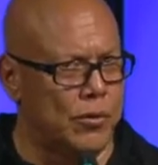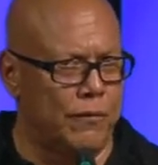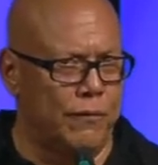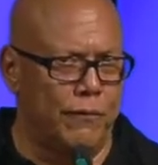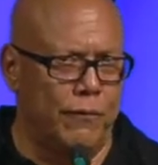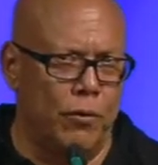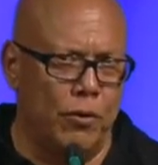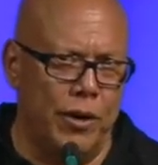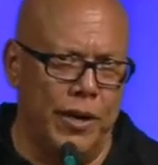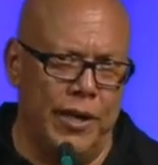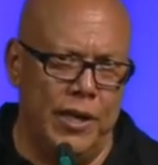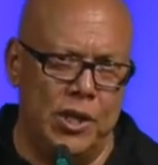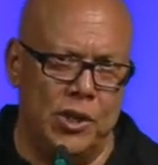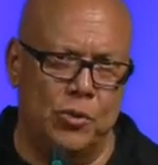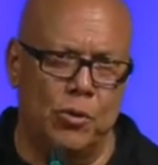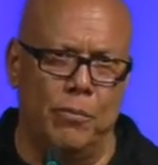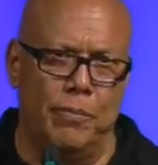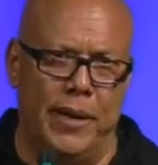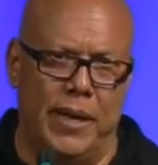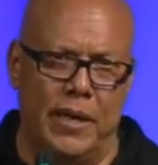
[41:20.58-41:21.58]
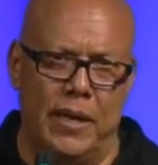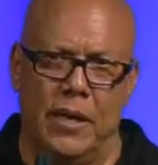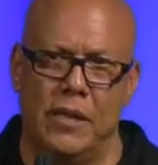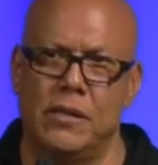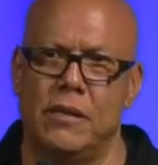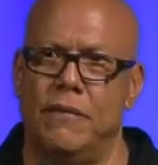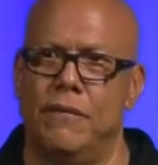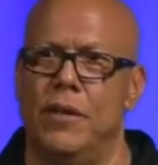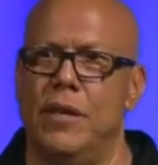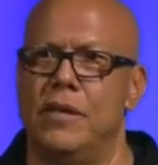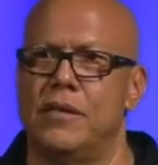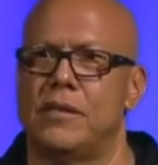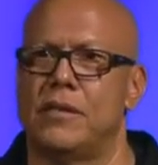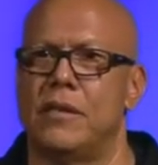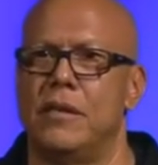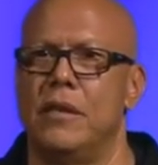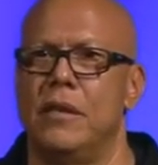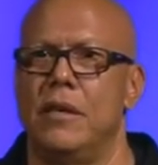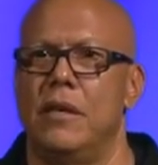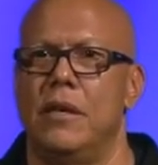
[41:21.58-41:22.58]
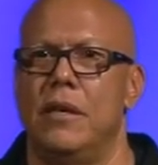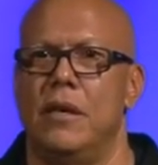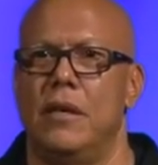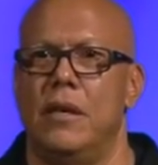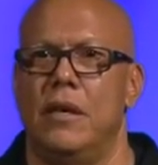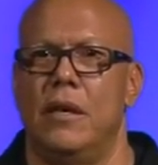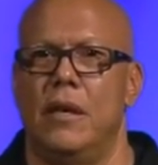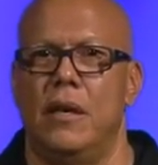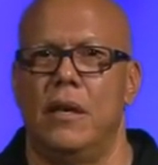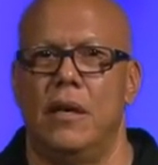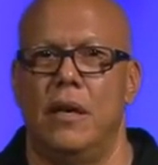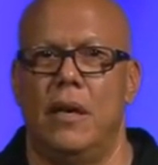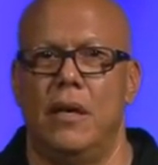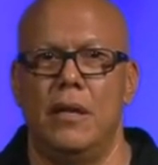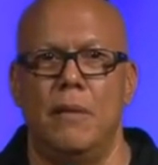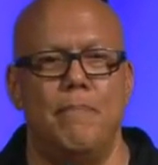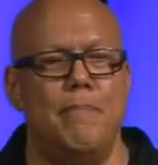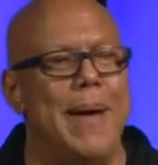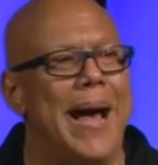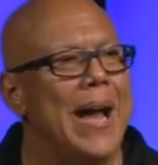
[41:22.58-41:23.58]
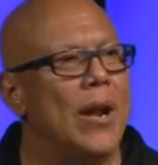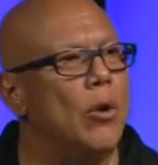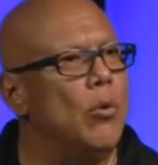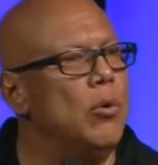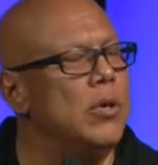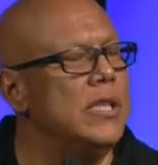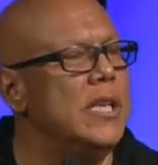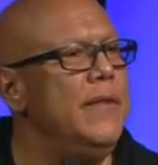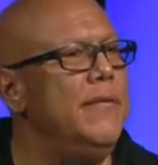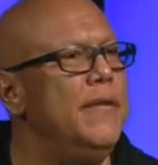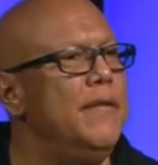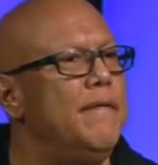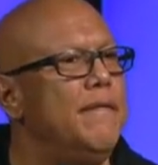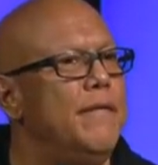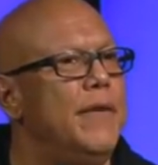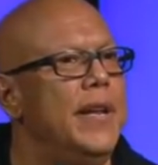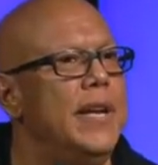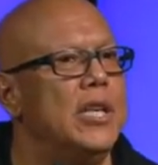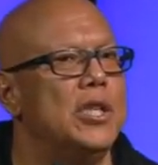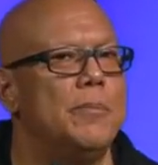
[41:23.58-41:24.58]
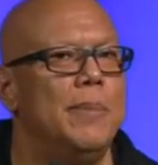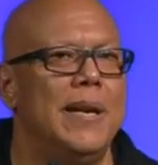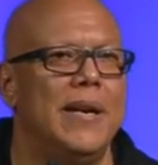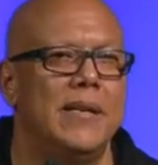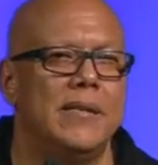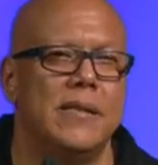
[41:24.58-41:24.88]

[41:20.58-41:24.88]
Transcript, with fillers: for Israel because of this. And the battle was even finished because it